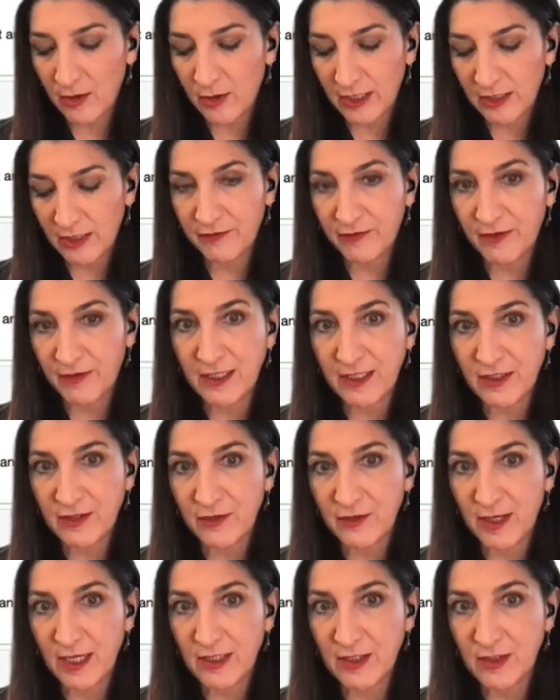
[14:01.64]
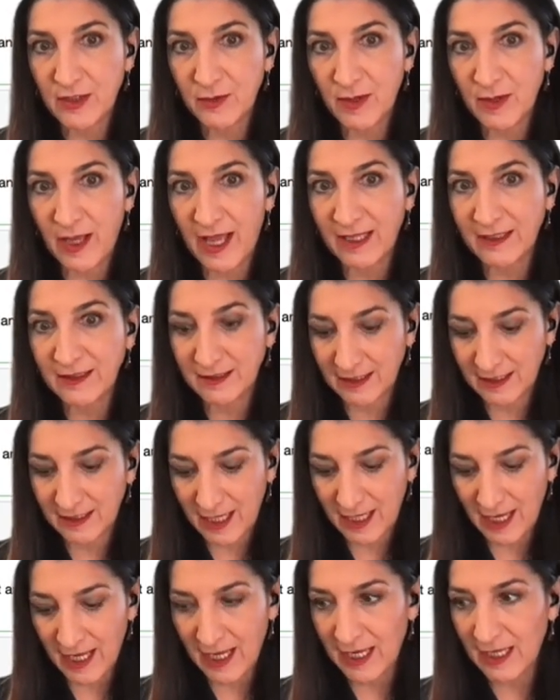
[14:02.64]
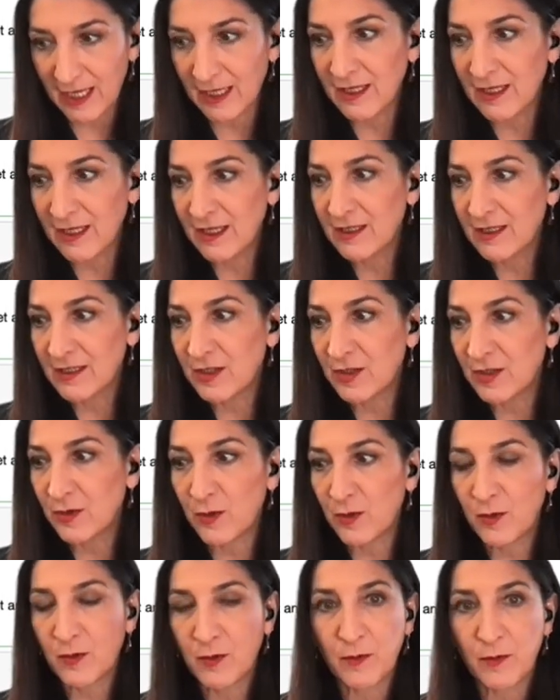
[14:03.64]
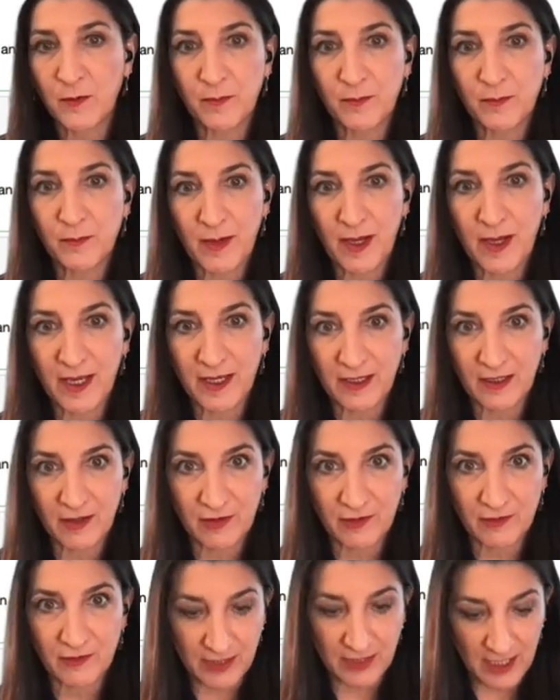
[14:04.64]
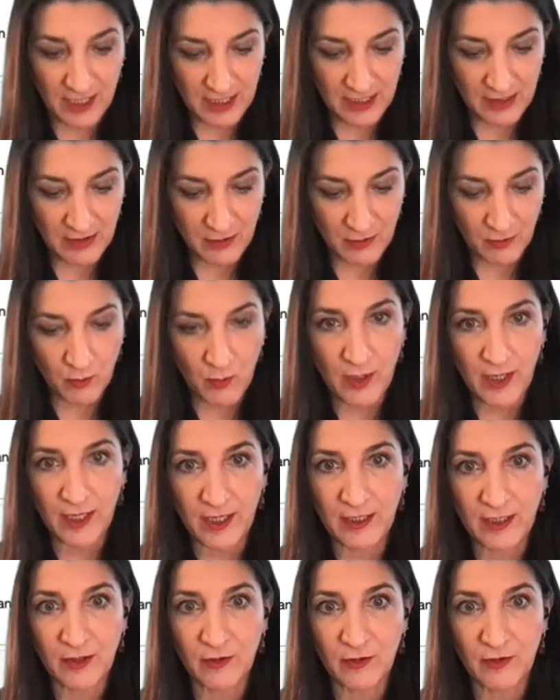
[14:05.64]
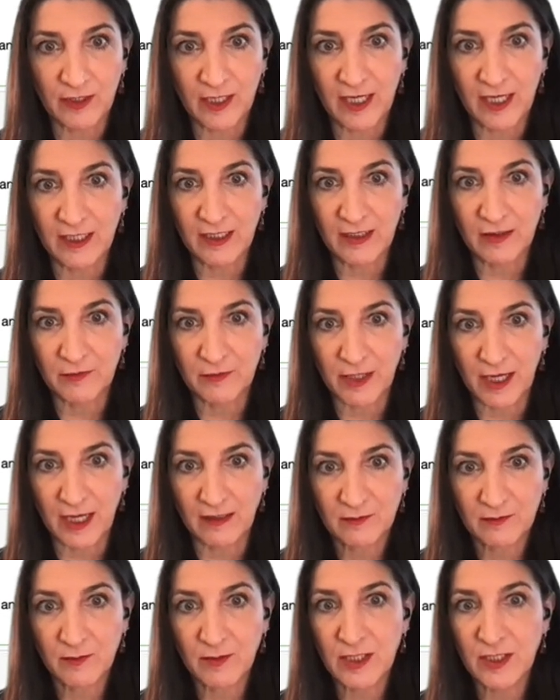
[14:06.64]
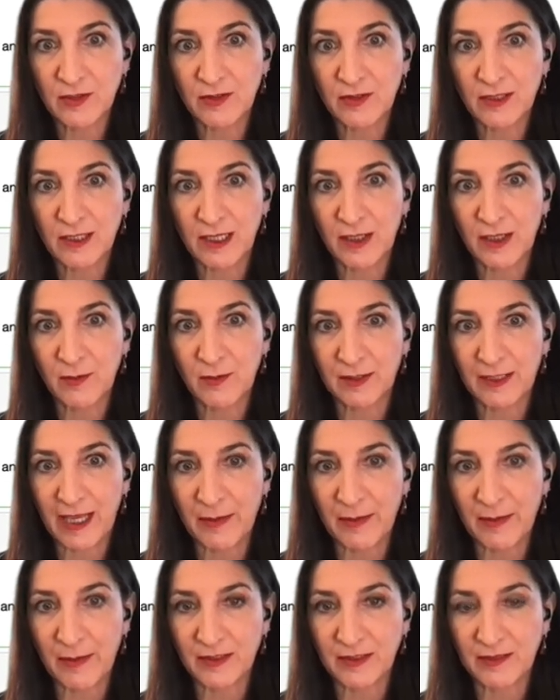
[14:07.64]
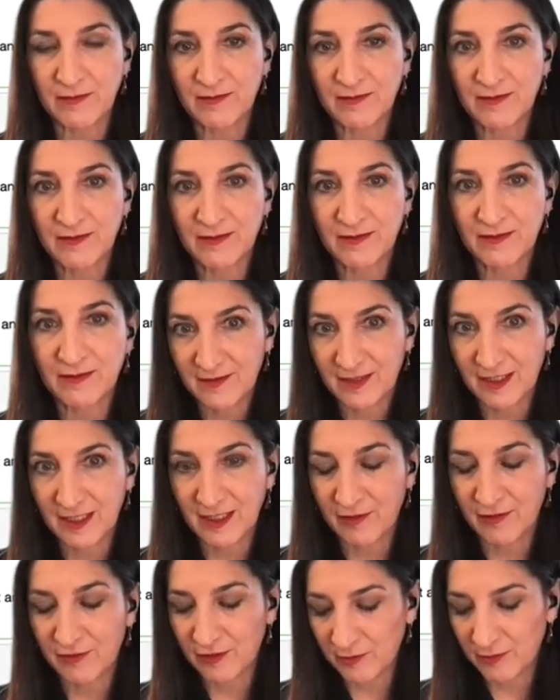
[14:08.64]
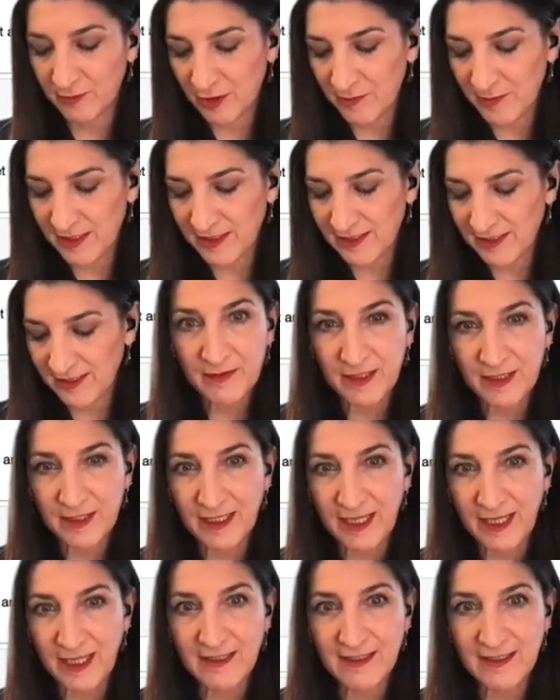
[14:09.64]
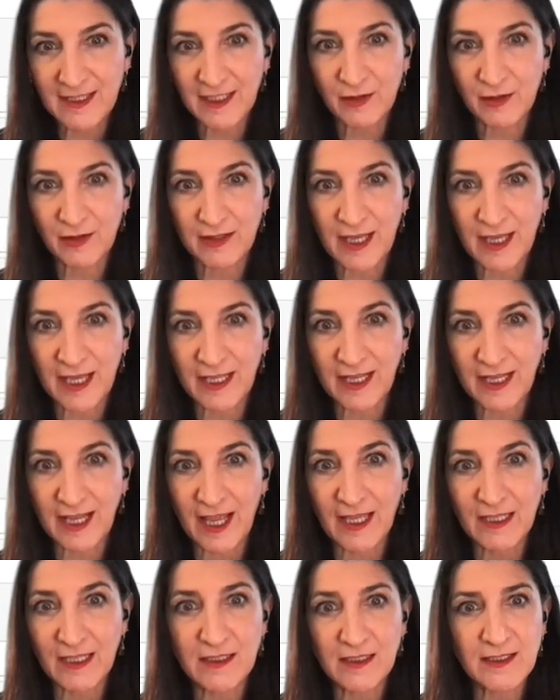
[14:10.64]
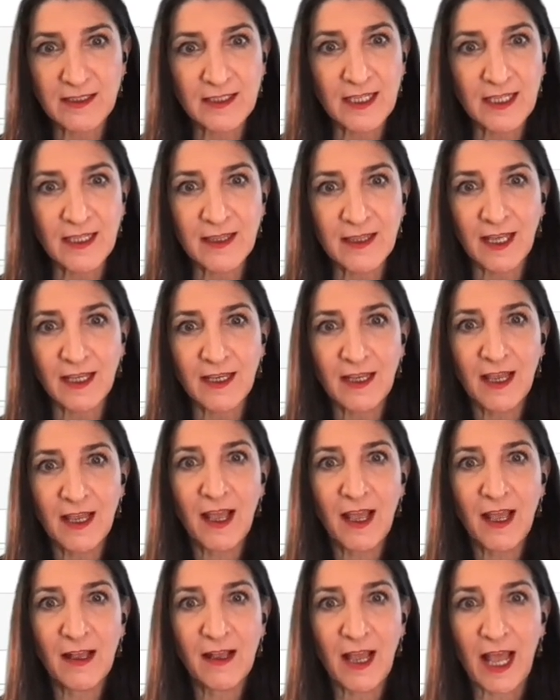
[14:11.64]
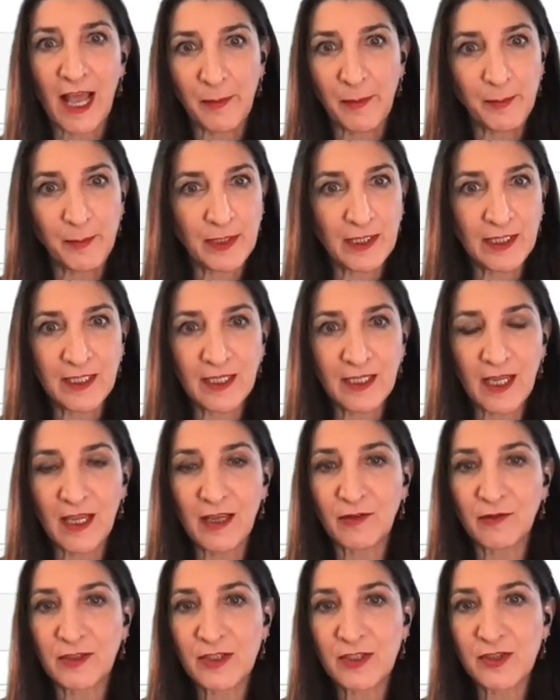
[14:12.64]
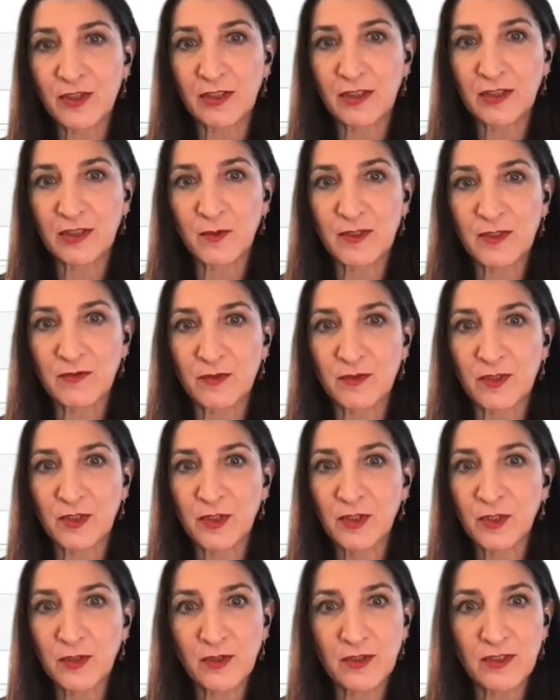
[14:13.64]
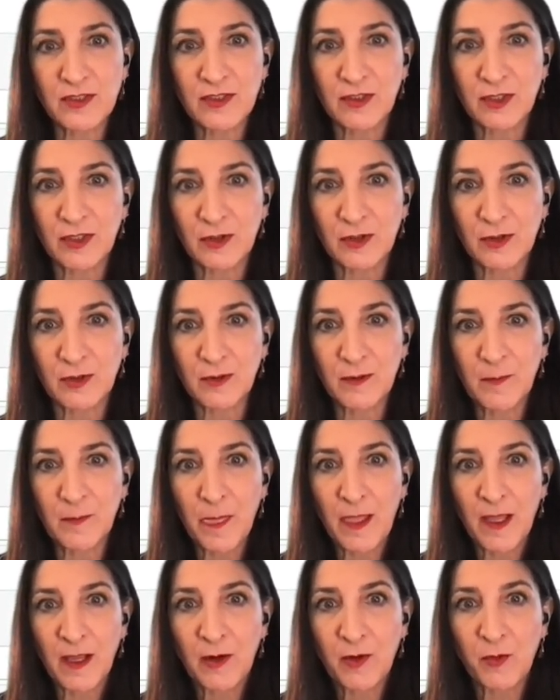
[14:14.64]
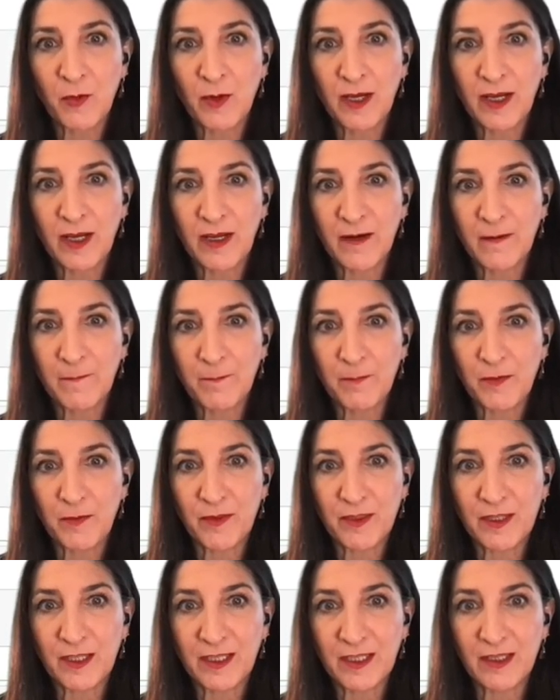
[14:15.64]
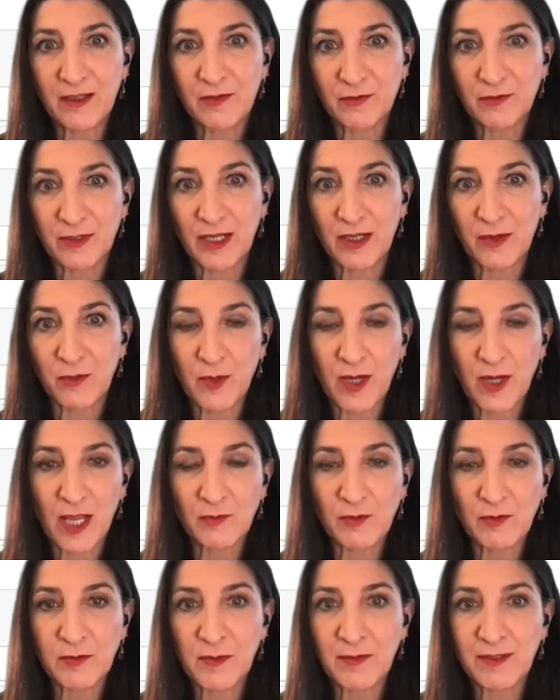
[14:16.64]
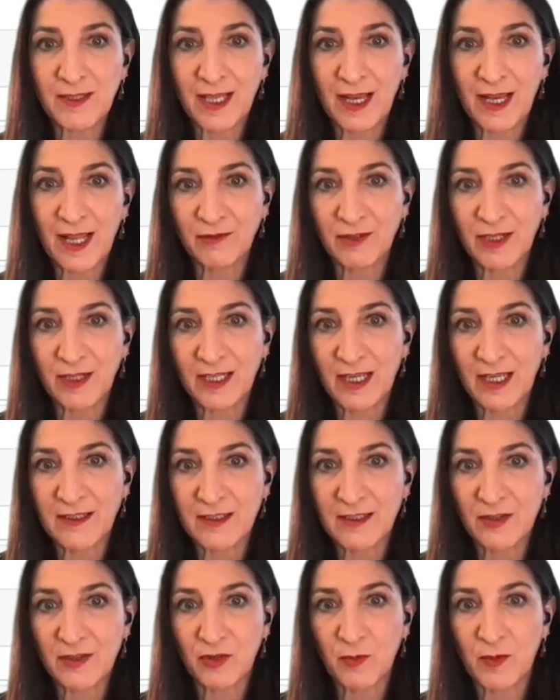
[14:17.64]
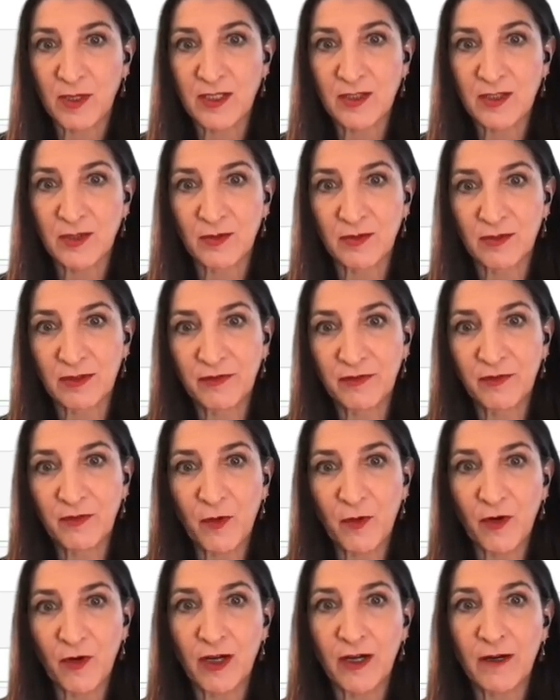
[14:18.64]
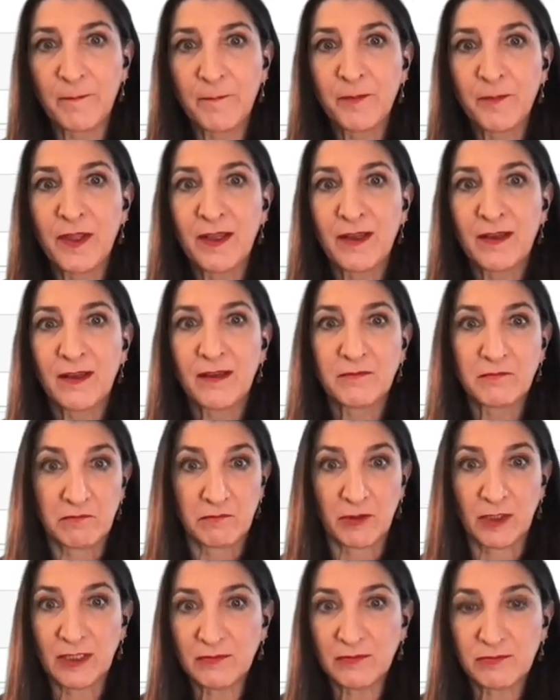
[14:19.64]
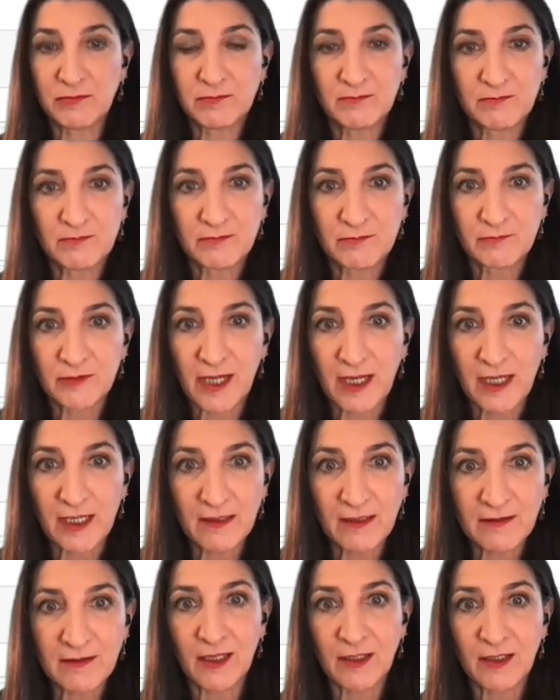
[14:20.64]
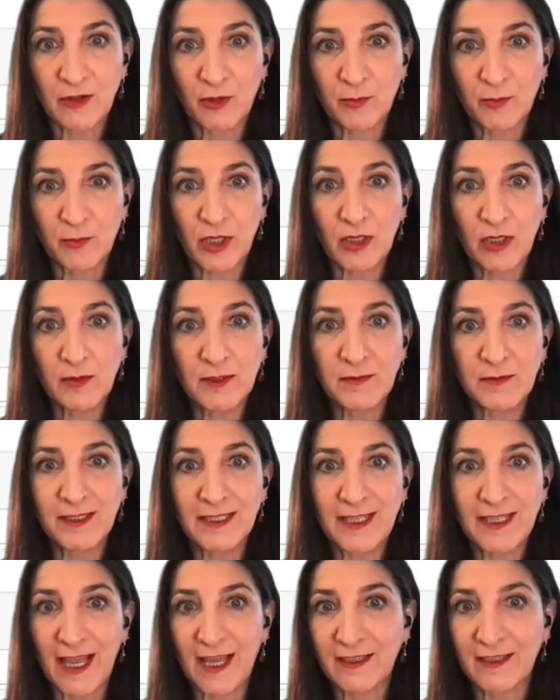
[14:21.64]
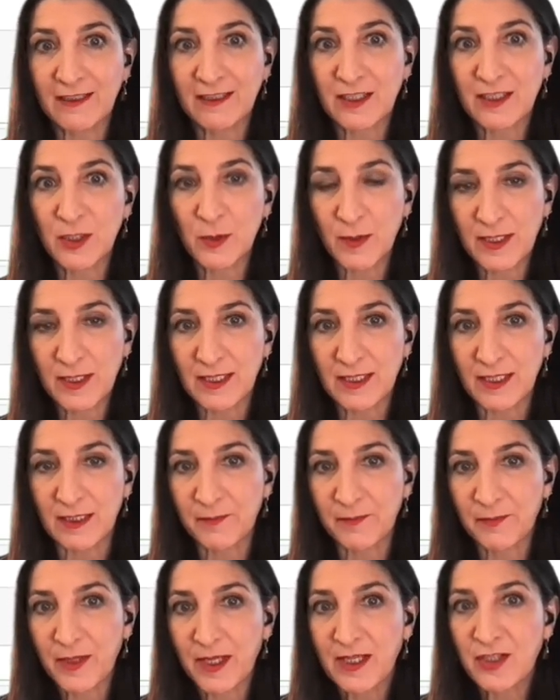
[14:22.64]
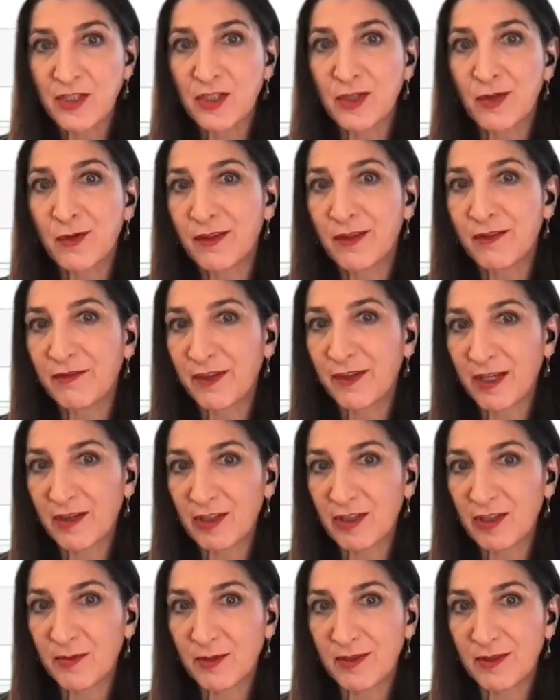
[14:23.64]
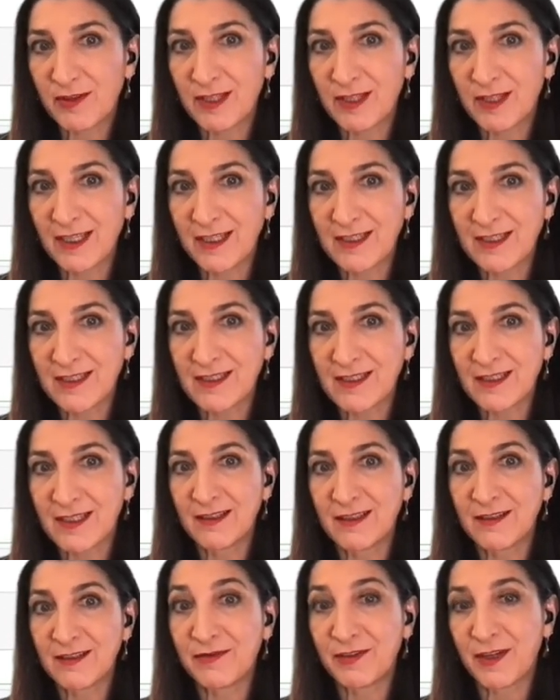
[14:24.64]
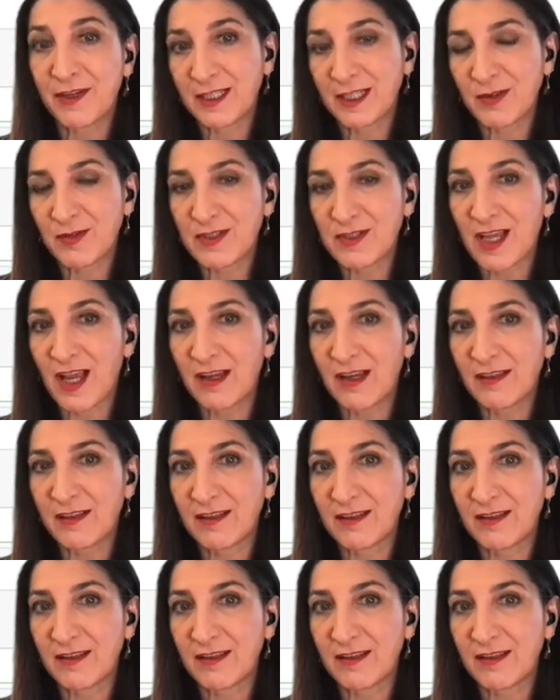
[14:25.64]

if I try to add k to my array 1 or any array? What do you think will happen? Think for a moment, then execute that and see that happily a result was returned to you where the array 1, remember that array had 0, 1, 2, 3, 4. Well, right, so no problem, it added 20. So the variable that is defined outside